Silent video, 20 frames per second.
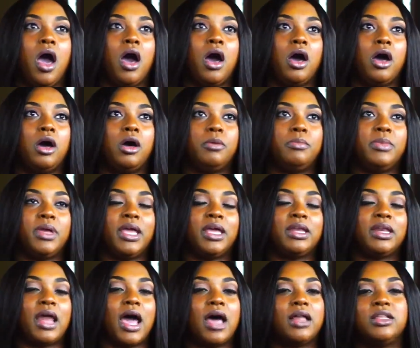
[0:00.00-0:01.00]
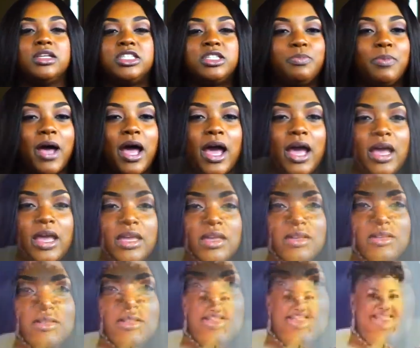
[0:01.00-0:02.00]
um, acknowledged by,
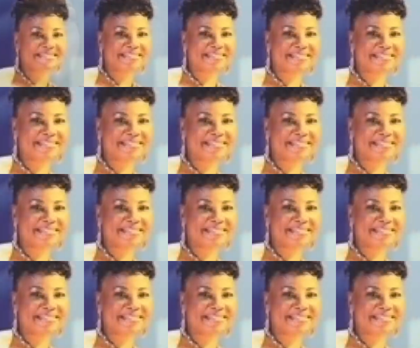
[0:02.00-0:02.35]
you know,